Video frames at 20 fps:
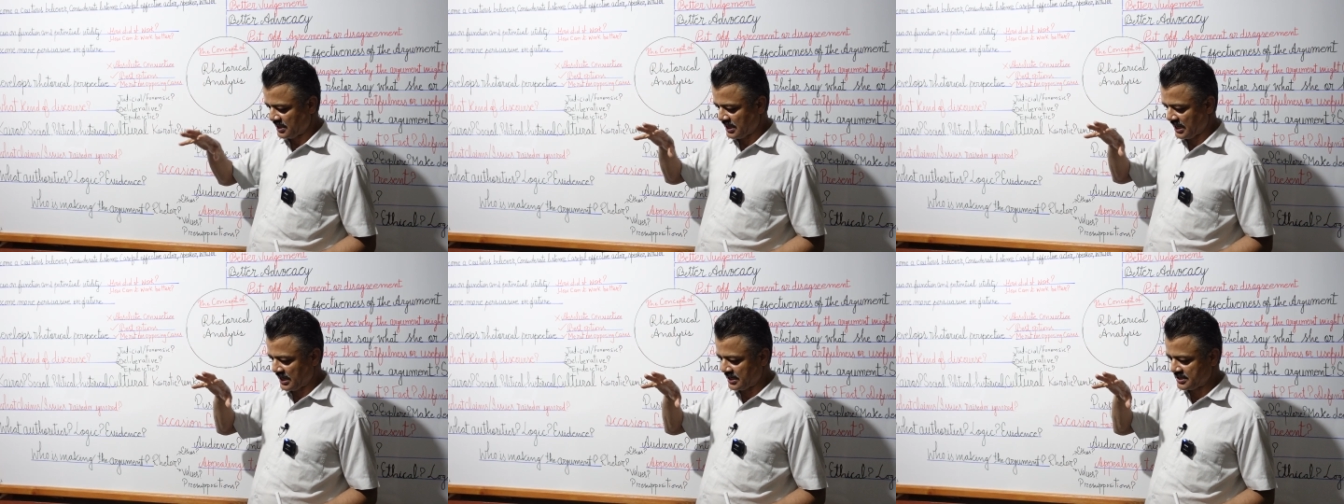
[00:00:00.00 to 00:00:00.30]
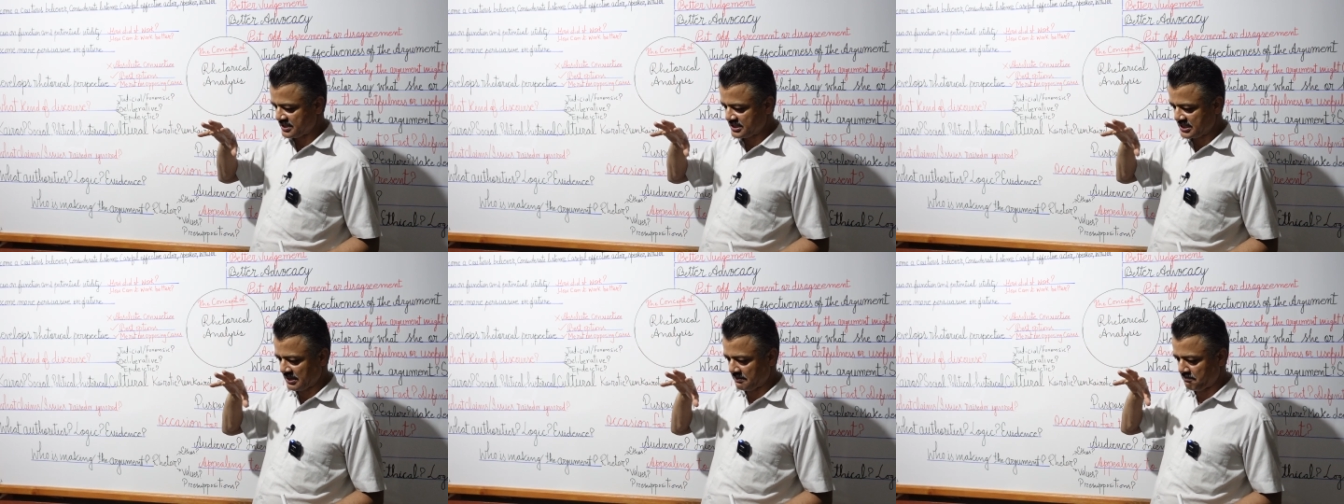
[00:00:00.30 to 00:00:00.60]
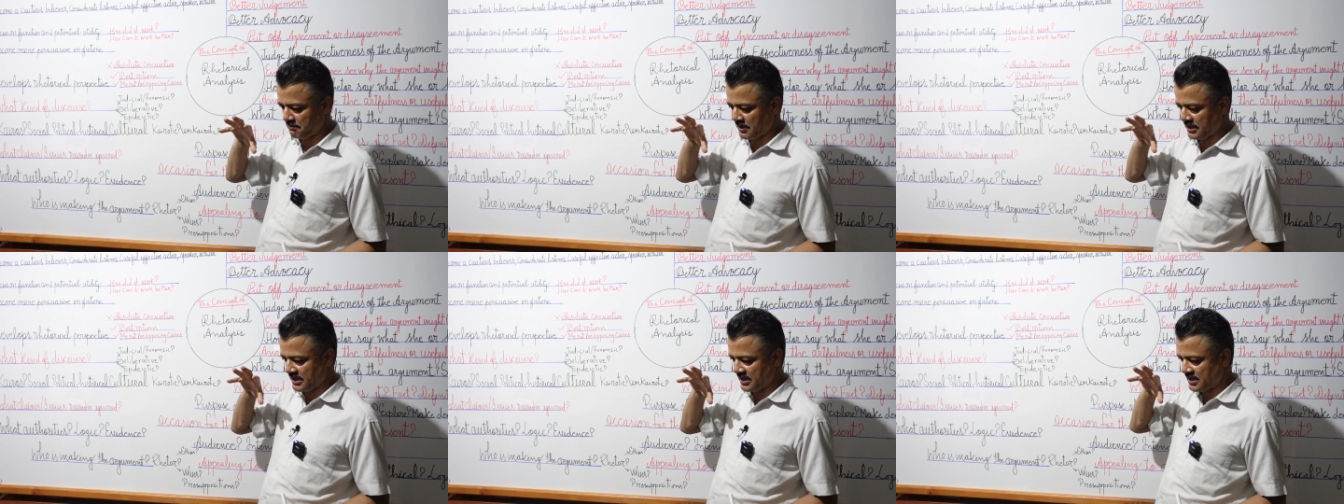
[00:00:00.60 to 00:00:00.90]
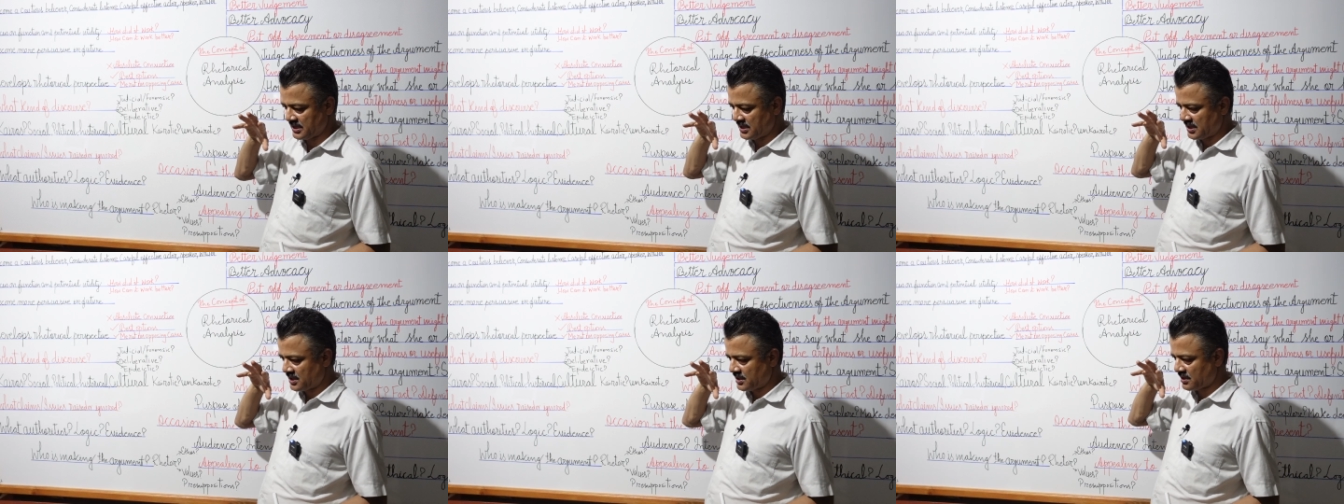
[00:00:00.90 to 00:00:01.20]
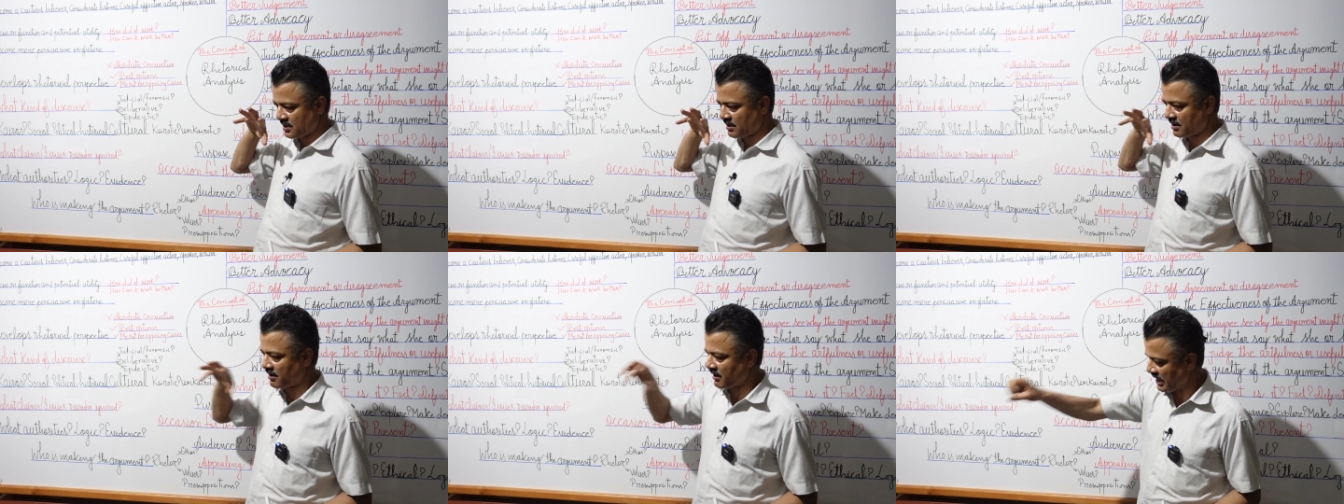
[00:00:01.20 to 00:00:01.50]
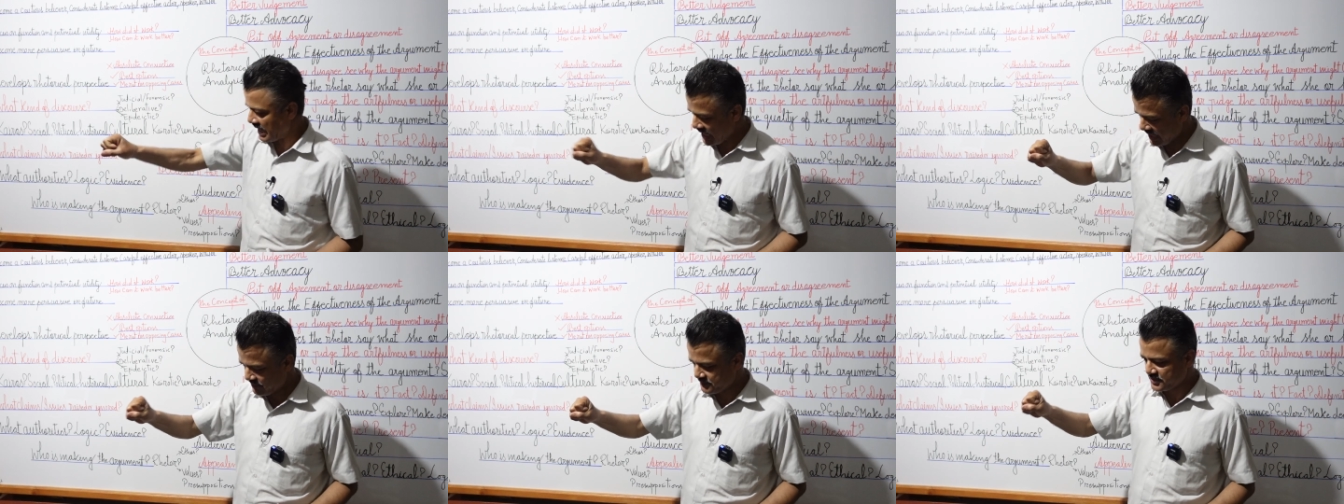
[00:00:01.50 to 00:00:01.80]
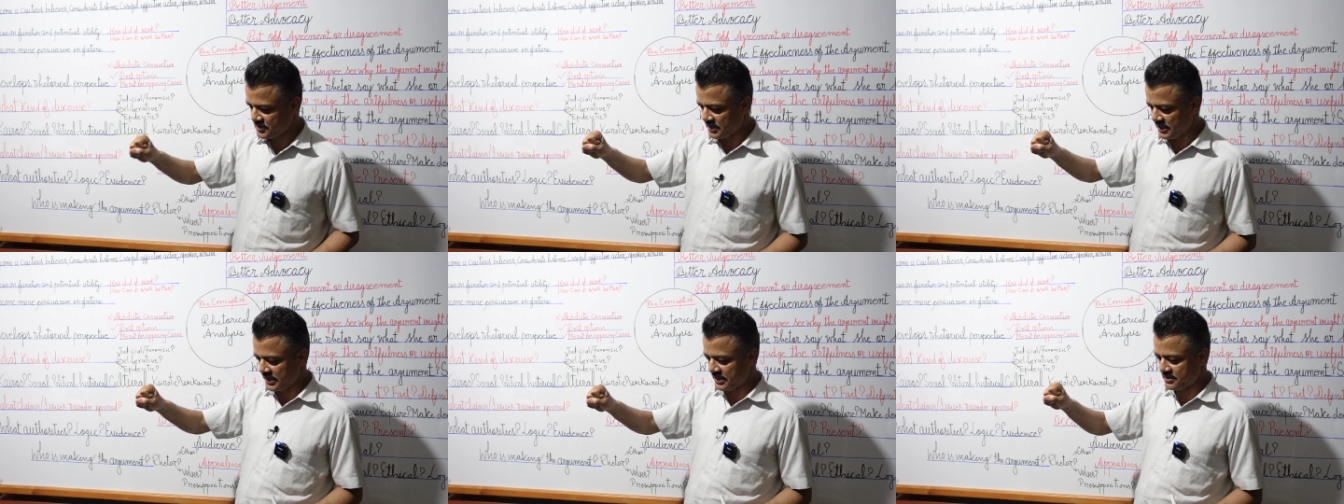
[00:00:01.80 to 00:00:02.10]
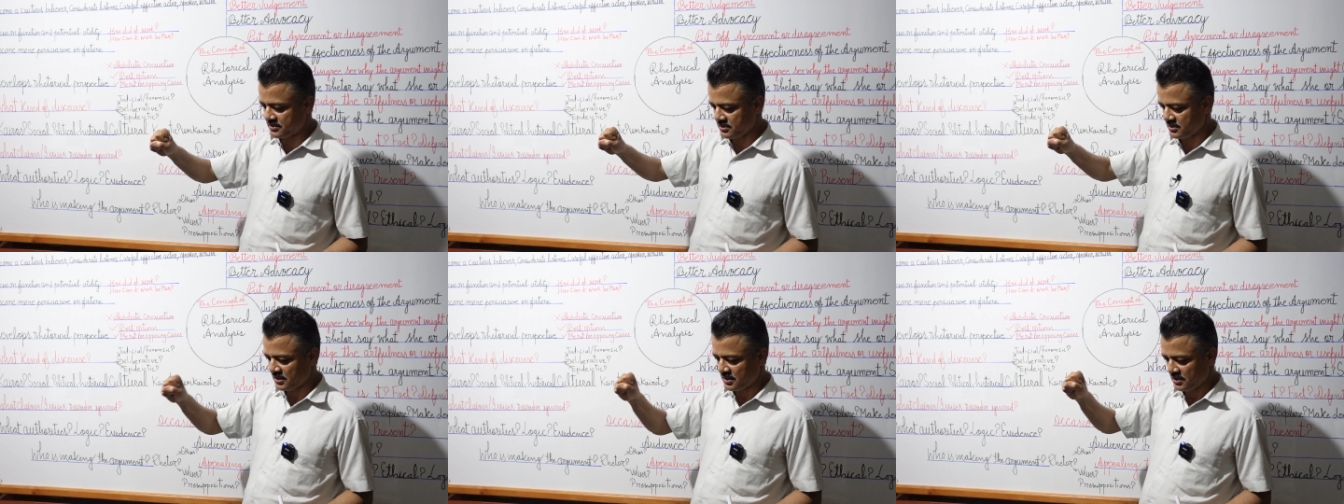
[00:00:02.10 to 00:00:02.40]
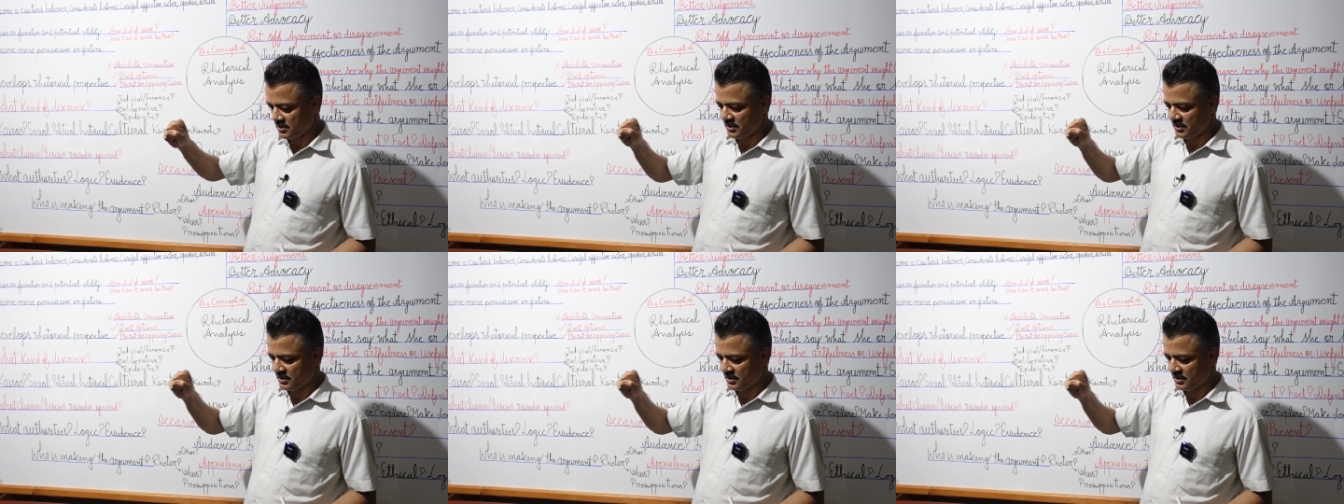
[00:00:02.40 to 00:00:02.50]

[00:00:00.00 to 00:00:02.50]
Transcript: and somebody grabs his